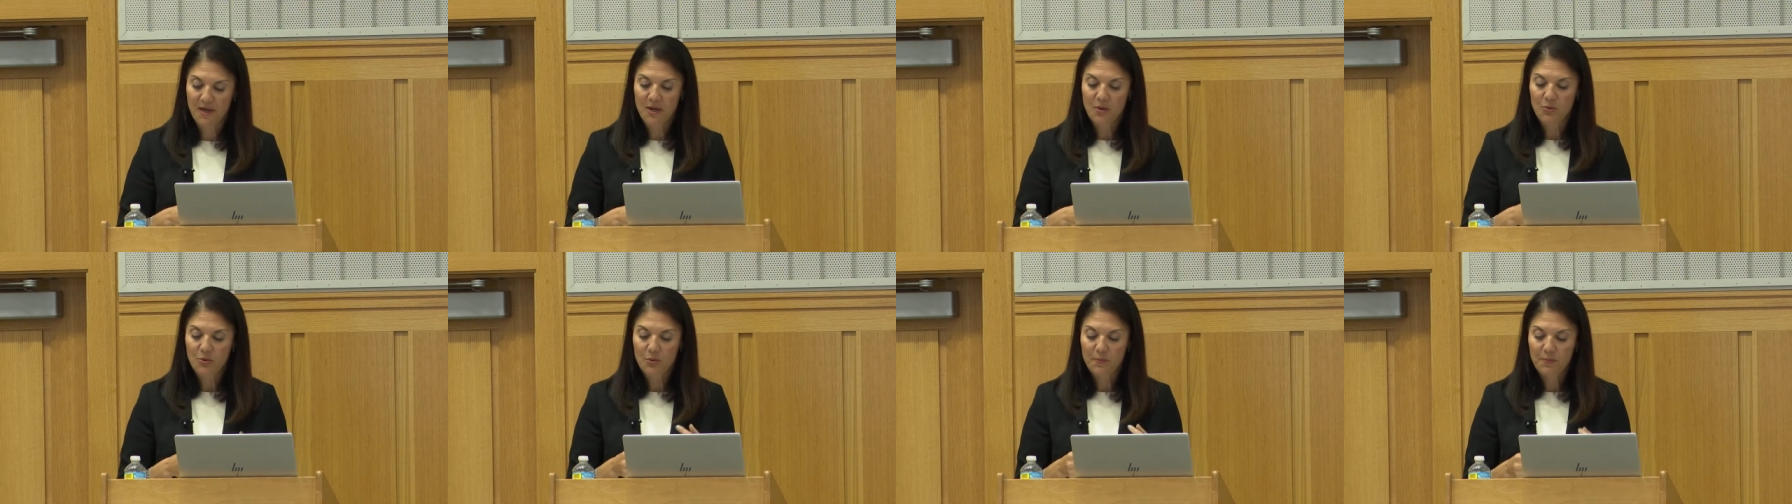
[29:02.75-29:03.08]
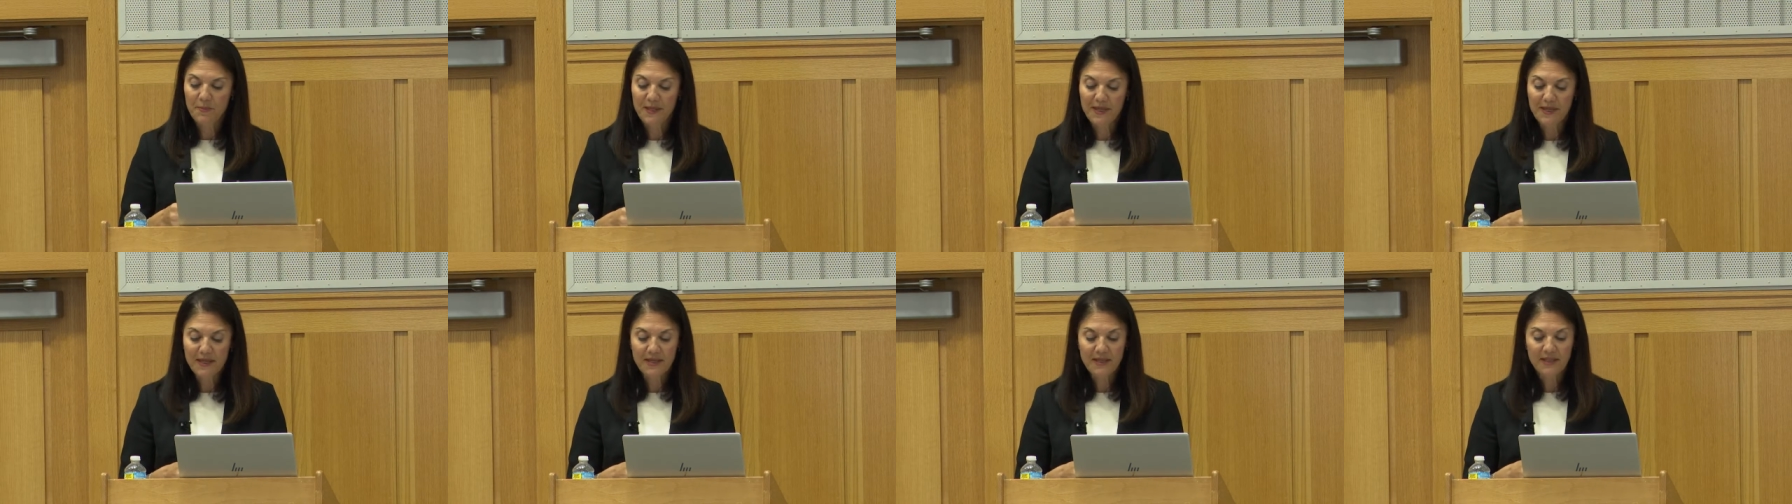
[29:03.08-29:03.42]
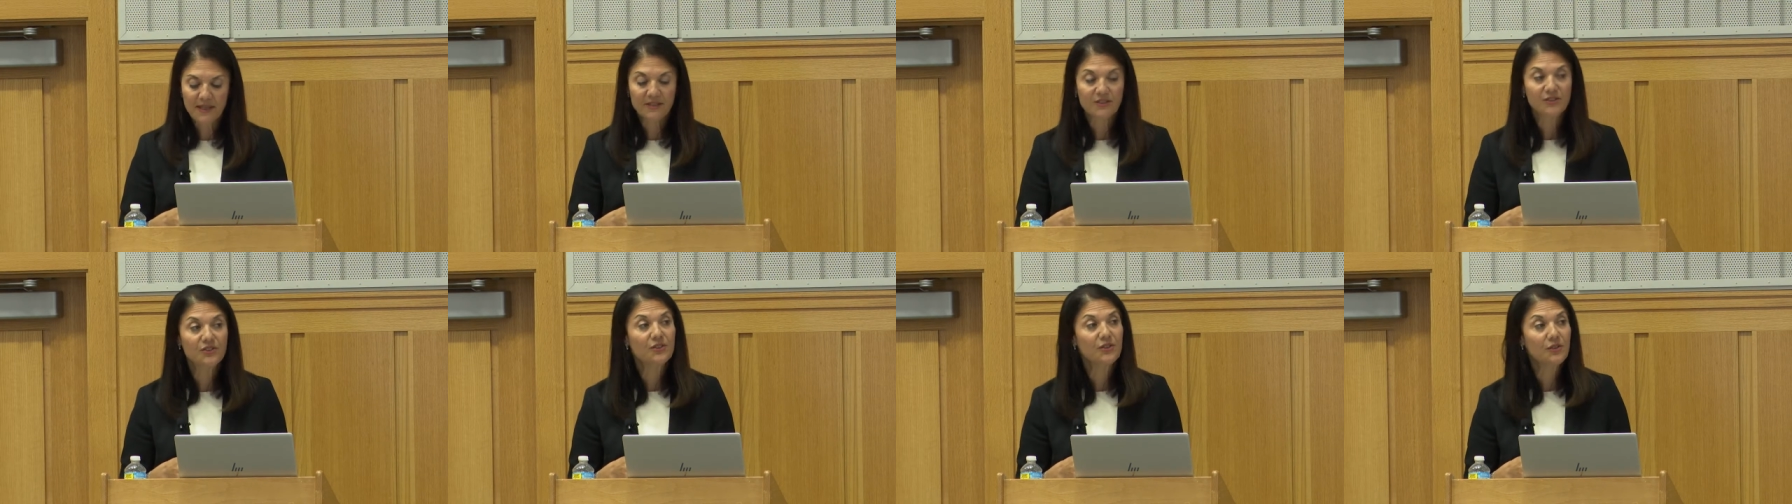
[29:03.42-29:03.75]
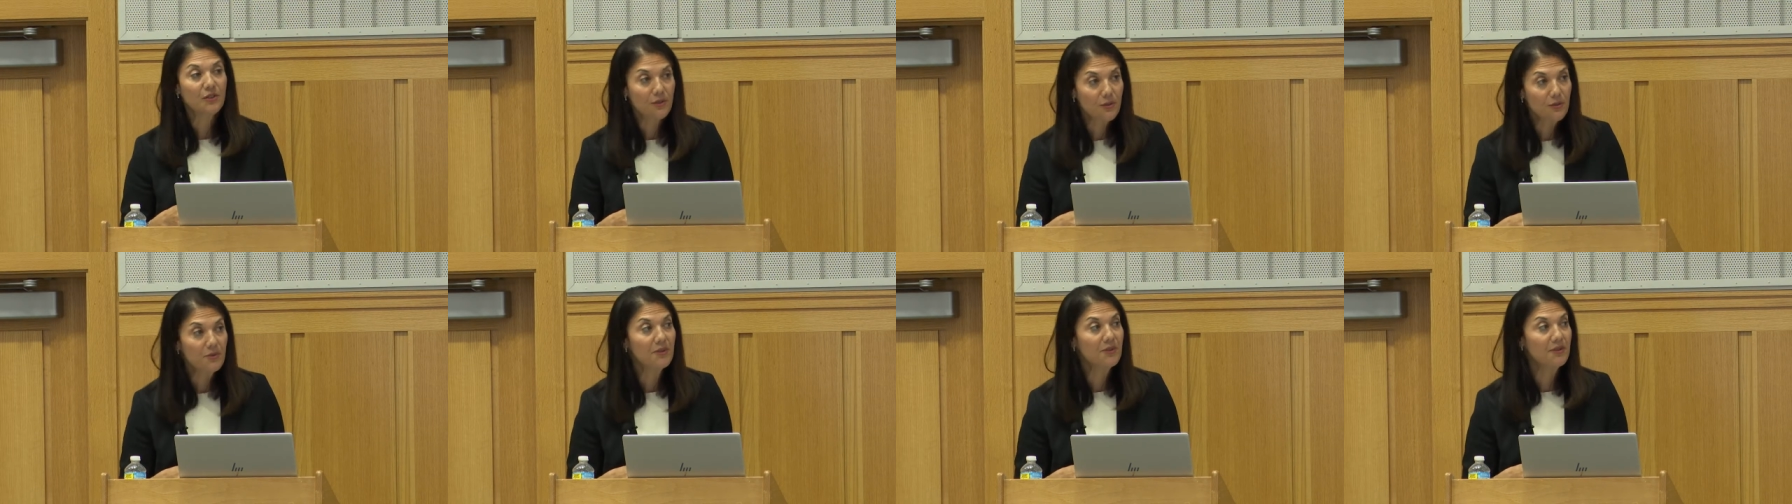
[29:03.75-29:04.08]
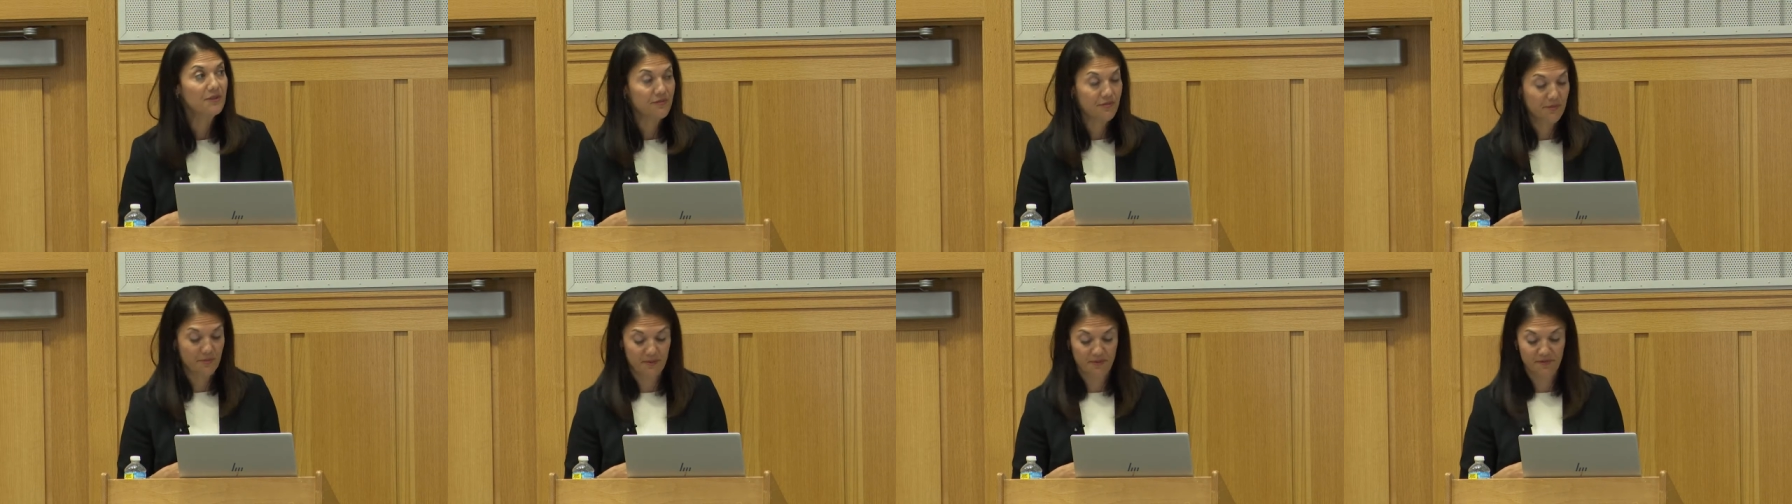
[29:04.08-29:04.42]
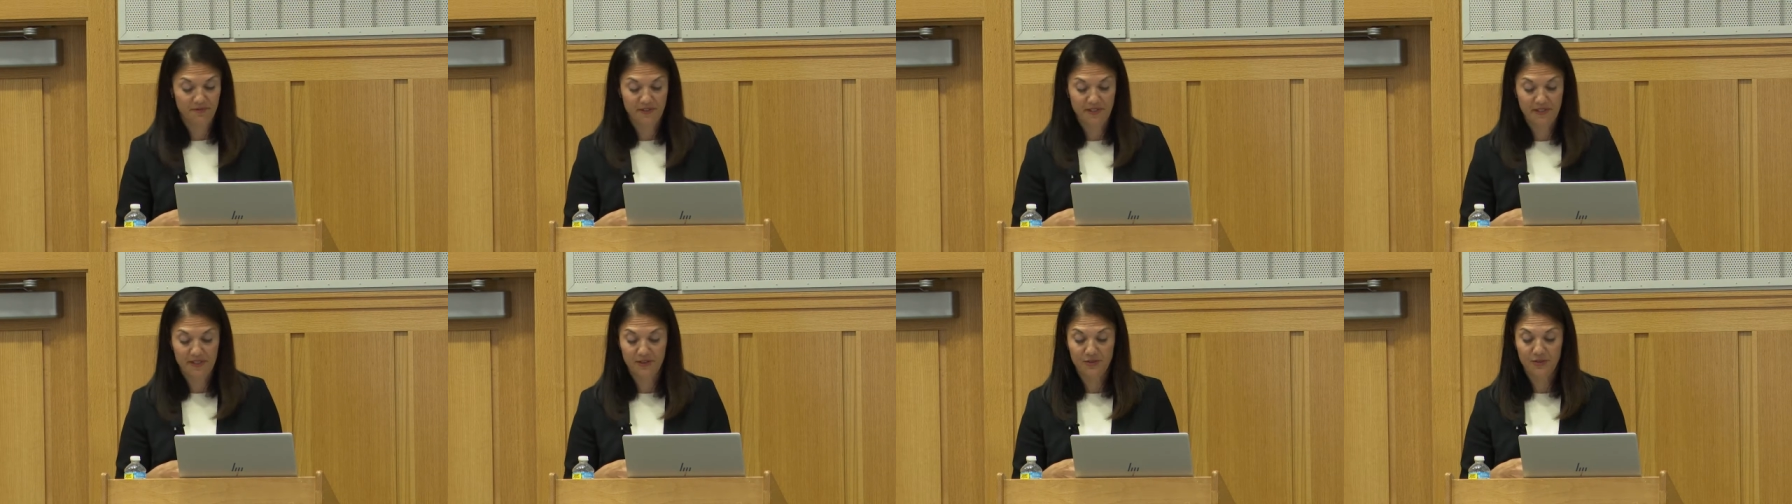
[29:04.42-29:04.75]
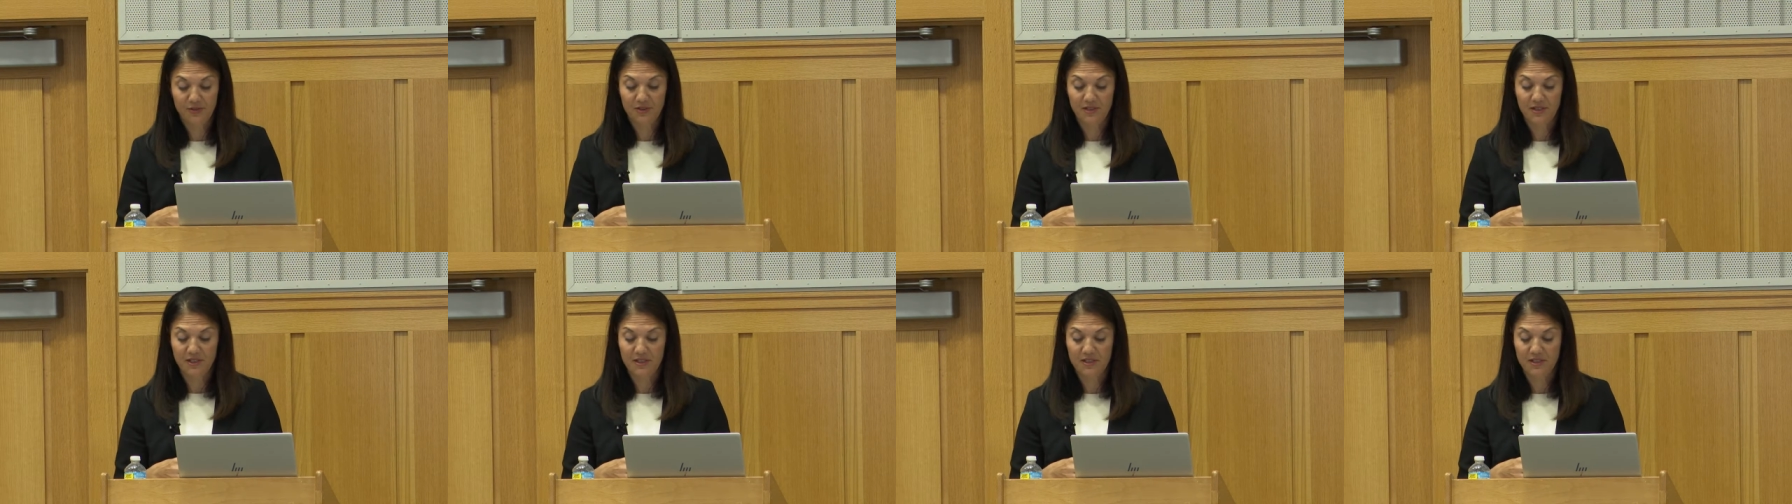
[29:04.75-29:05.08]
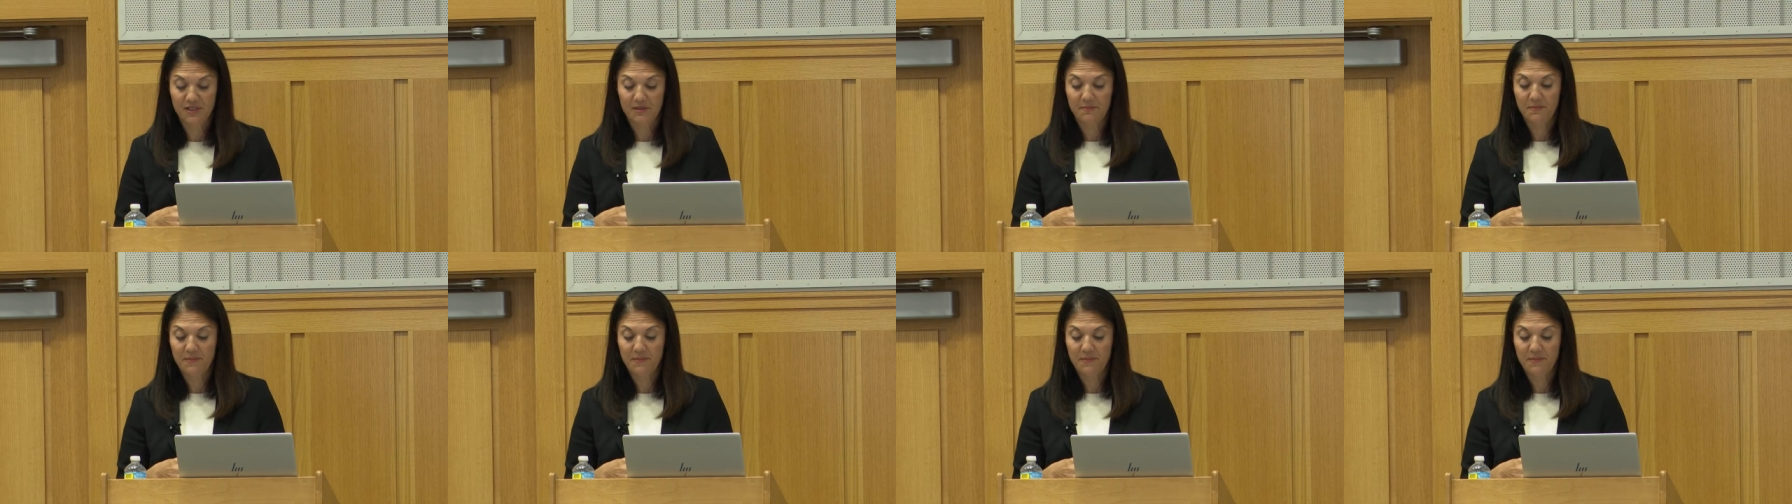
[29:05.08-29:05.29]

were being excluded from the financial system